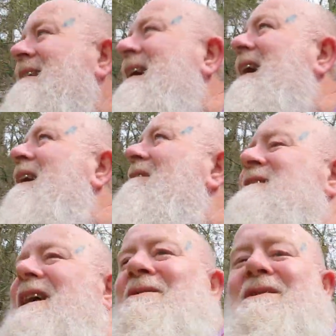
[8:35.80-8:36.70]
Take care of
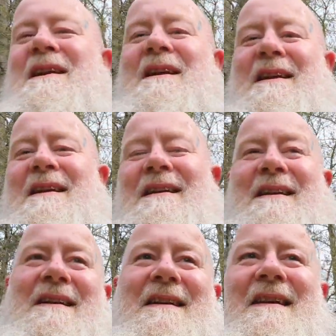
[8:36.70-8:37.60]
yourselves,
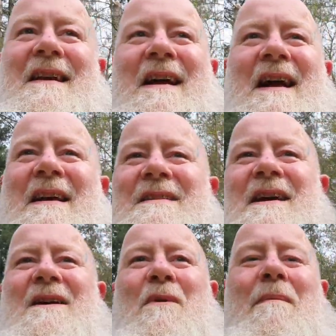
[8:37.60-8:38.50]
and
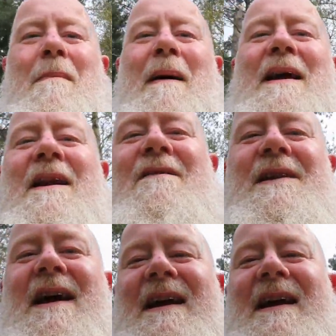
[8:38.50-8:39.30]
we'll be back another